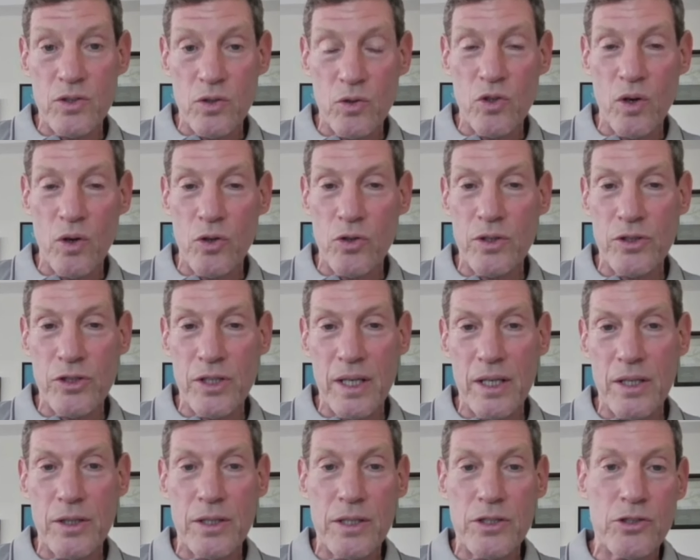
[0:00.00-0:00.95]
longer
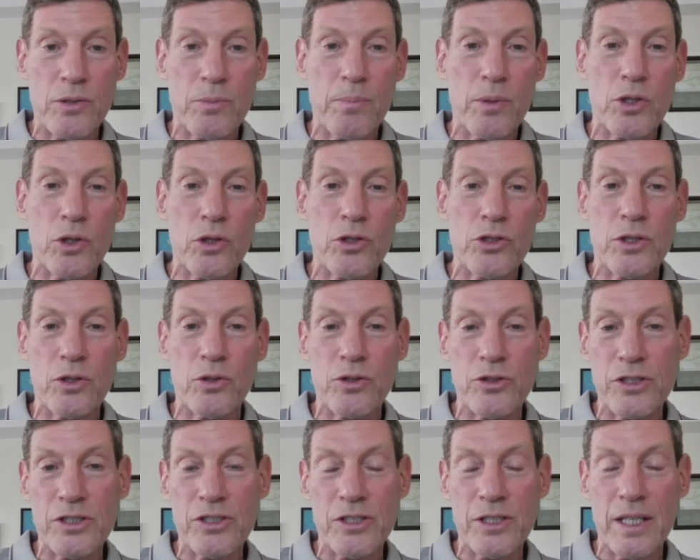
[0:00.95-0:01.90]
Zionism because there
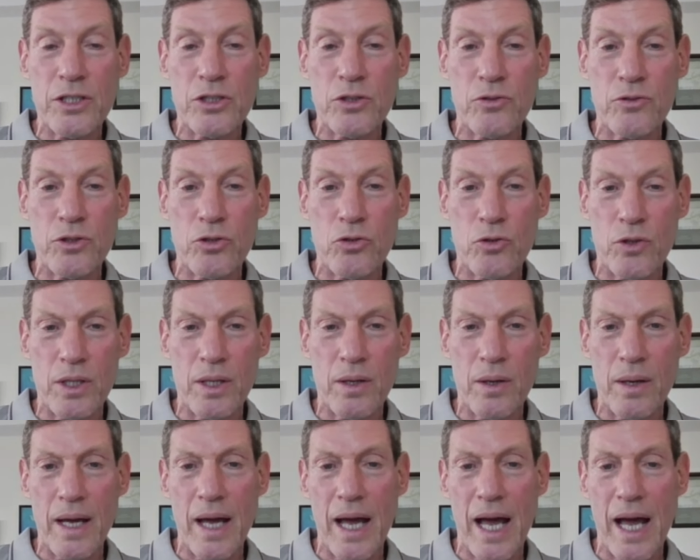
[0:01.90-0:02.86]
is the state of
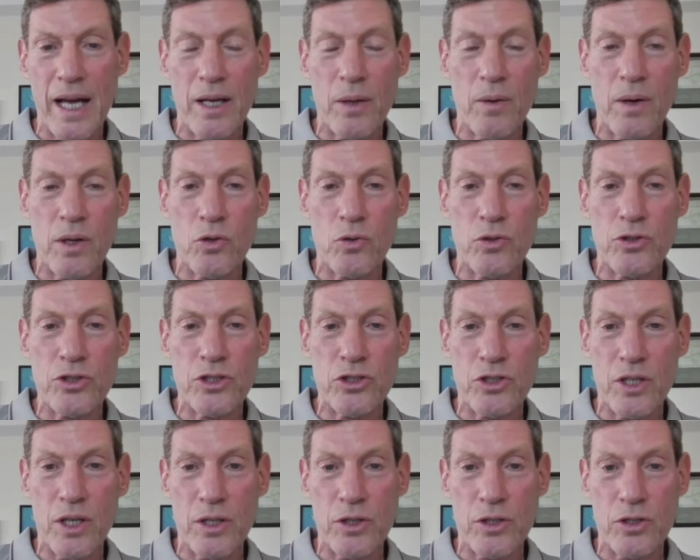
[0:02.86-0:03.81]
Israel. Anyone who is a
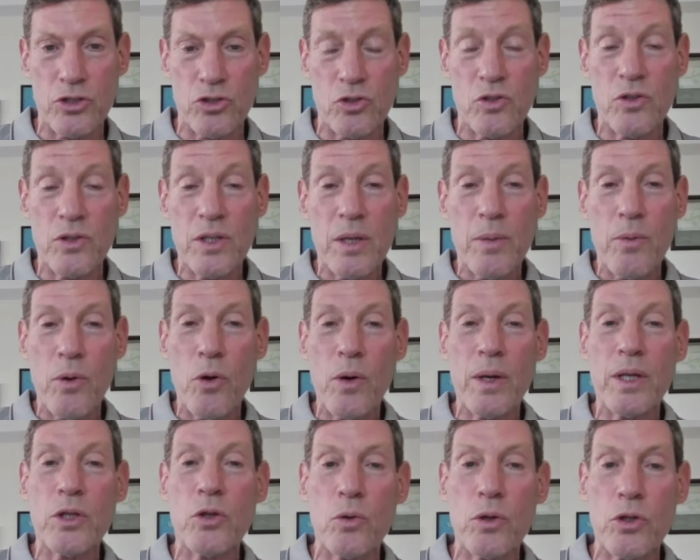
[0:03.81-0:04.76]
Zionist should
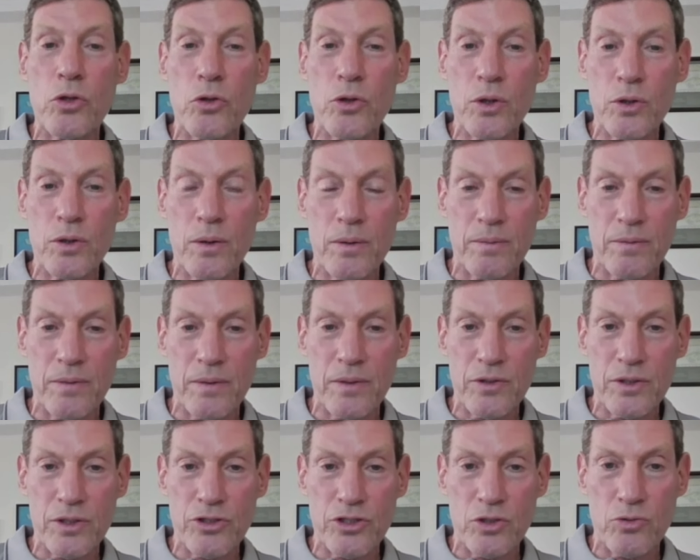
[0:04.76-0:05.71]
immigrate to Israel.
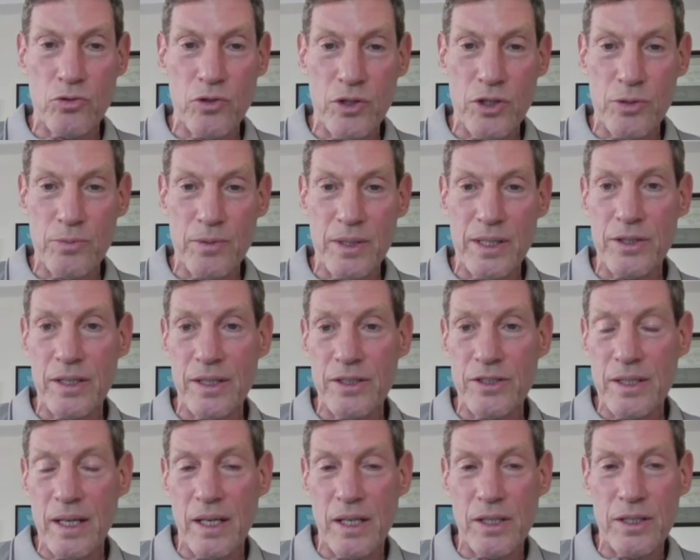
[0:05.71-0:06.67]
Does he really mean
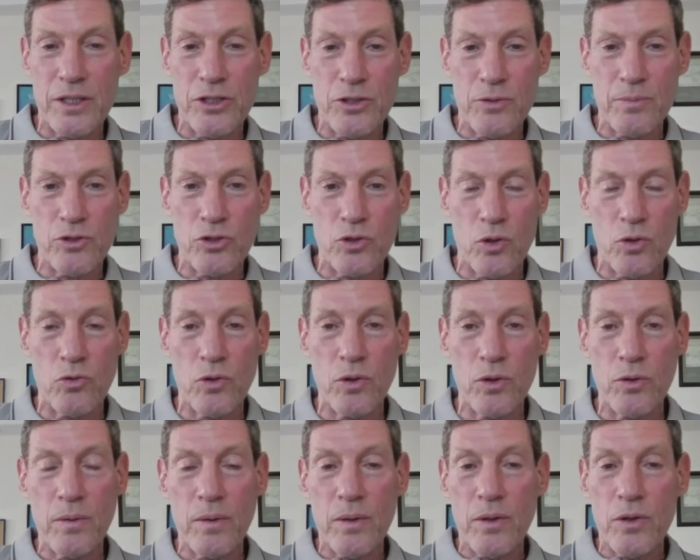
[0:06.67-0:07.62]
that Zionism is
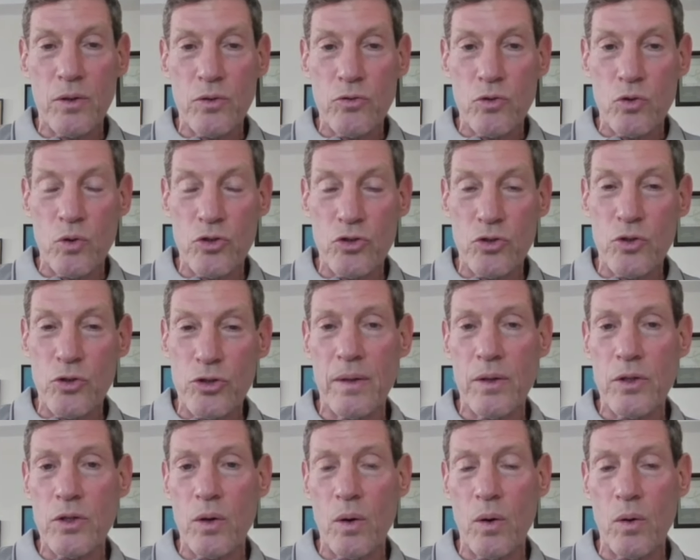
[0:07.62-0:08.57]
over? Of course not.
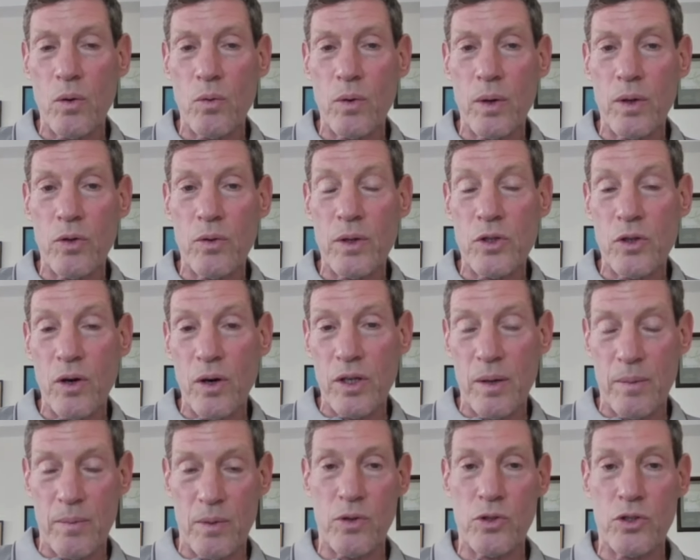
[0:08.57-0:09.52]
So when we talk
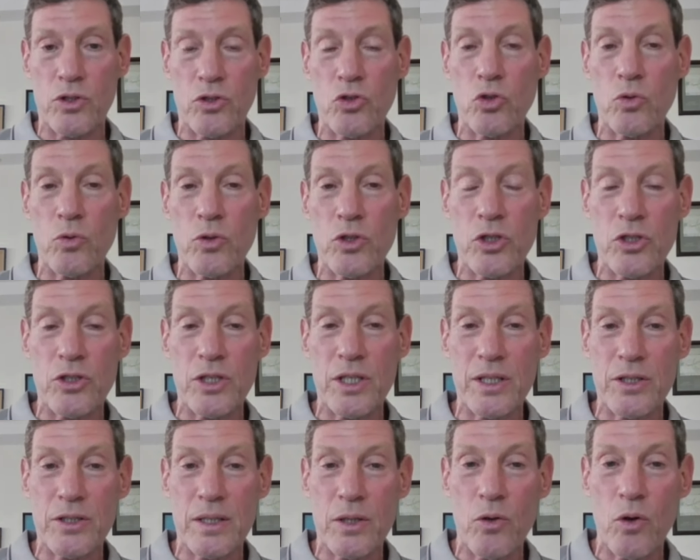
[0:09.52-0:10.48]
about a Jewish
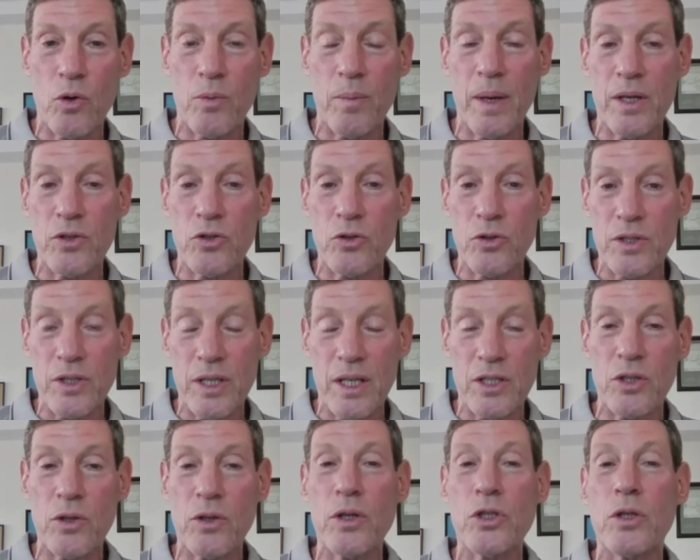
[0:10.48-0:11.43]
state and go back to the
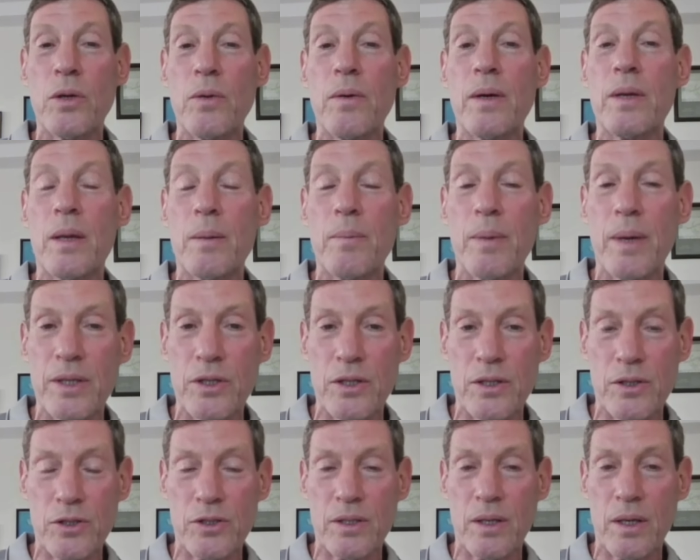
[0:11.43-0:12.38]
Declaration of
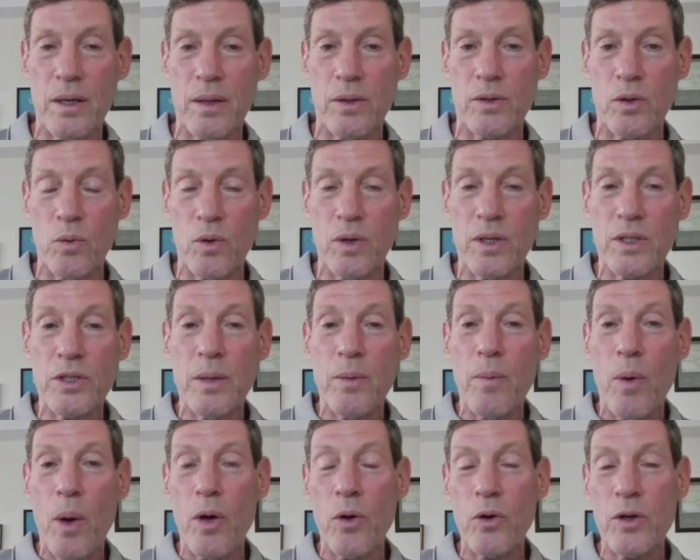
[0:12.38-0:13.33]
Independence, the word
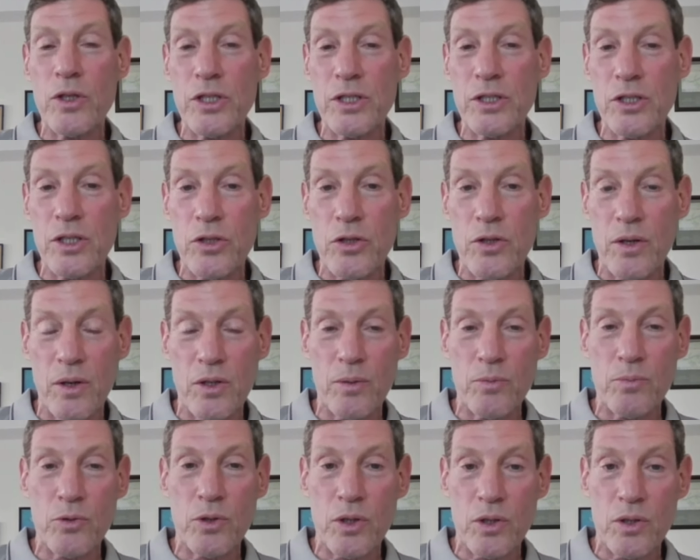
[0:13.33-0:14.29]
democracy does not
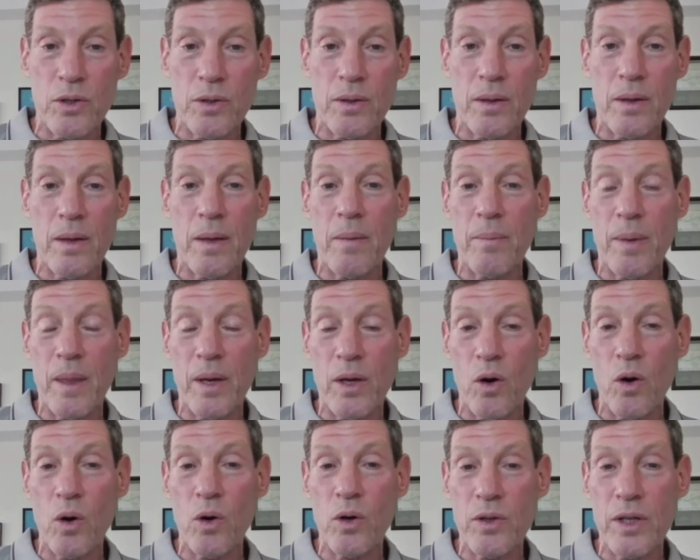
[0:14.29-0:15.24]
appear, but
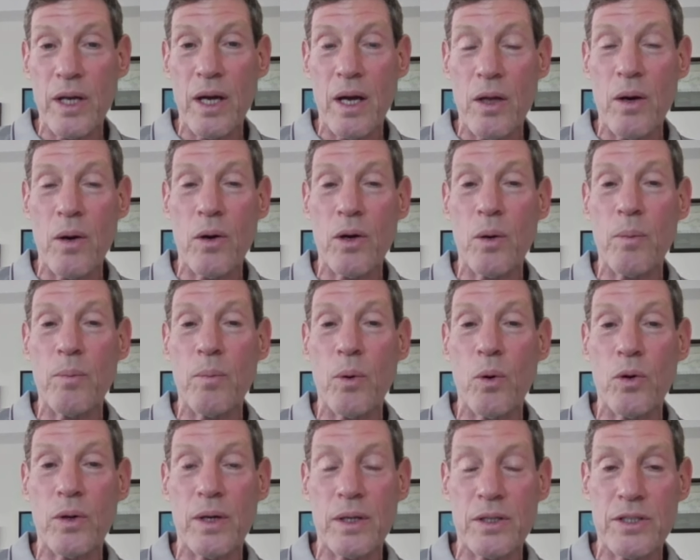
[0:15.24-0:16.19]
all the other
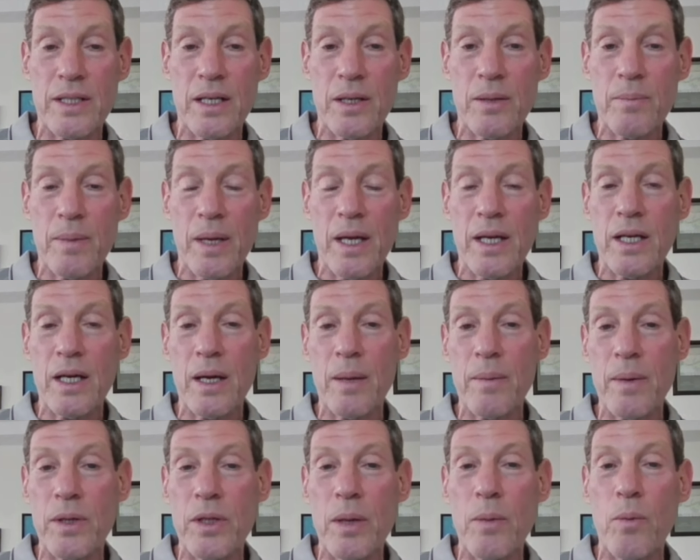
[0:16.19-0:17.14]
components that make
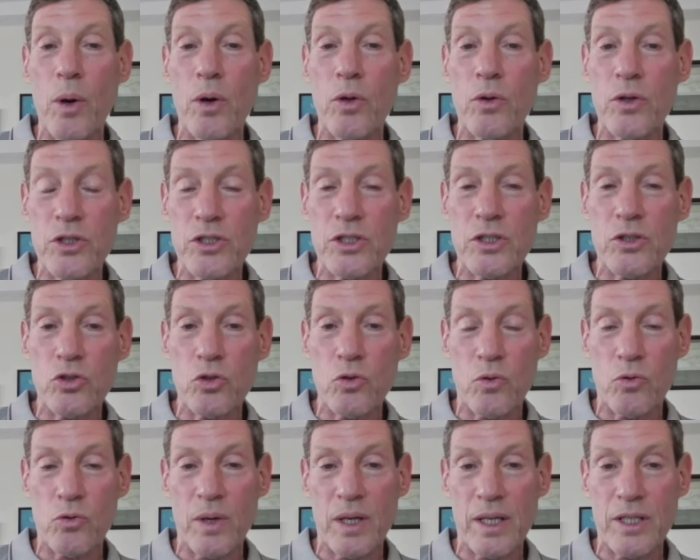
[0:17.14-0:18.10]
up a democracy
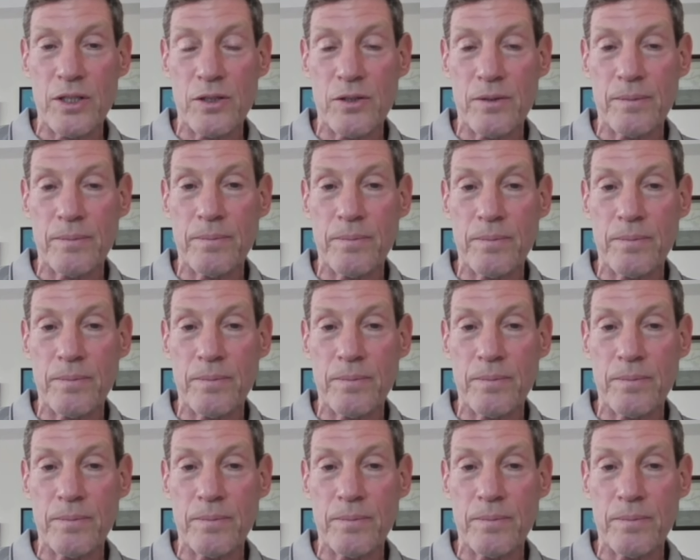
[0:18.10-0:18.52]
do, right?